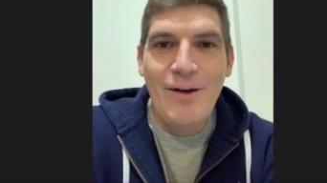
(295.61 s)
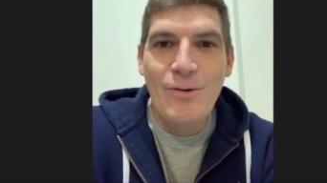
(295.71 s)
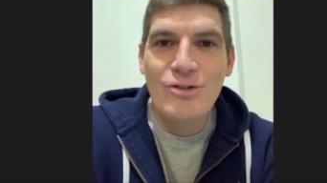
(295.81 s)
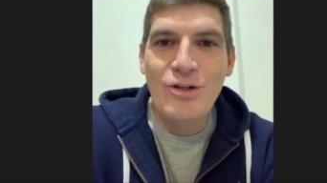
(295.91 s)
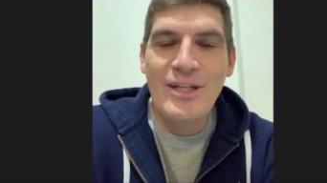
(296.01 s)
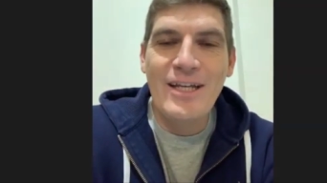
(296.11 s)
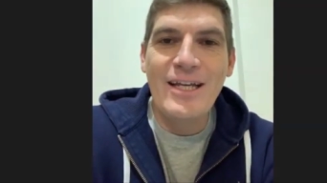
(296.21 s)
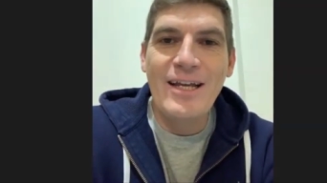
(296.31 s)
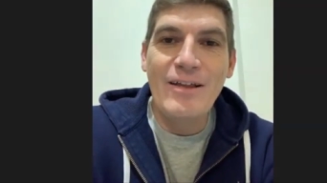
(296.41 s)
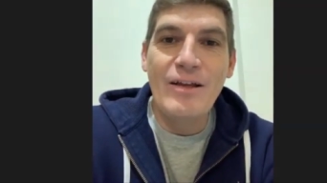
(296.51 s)
was on
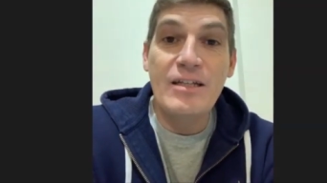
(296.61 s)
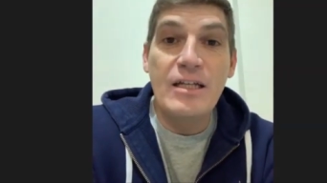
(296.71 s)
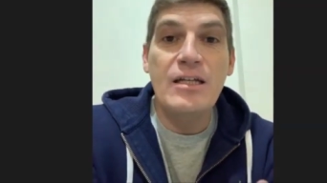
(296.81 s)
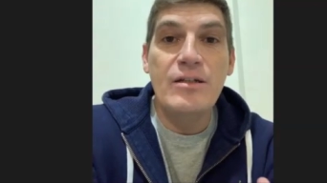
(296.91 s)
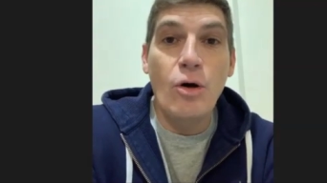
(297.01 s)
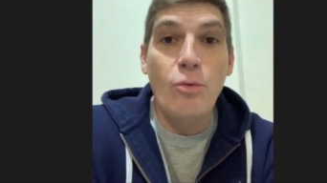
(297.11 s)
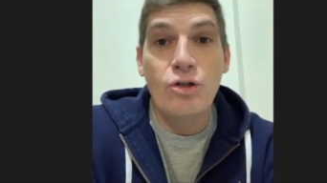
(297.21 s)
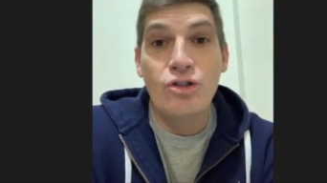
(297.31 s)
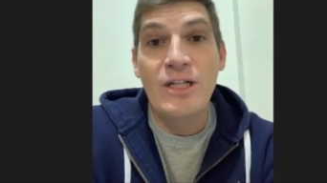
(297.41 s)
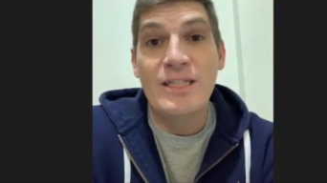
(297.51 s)
he, he
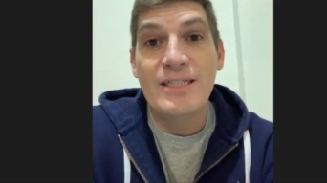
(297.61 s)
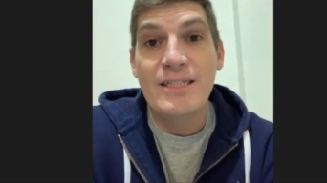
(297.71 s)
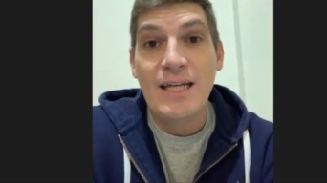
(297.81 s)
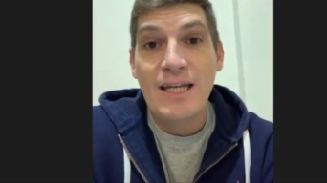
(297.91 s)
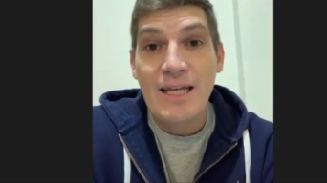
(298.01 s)
was on his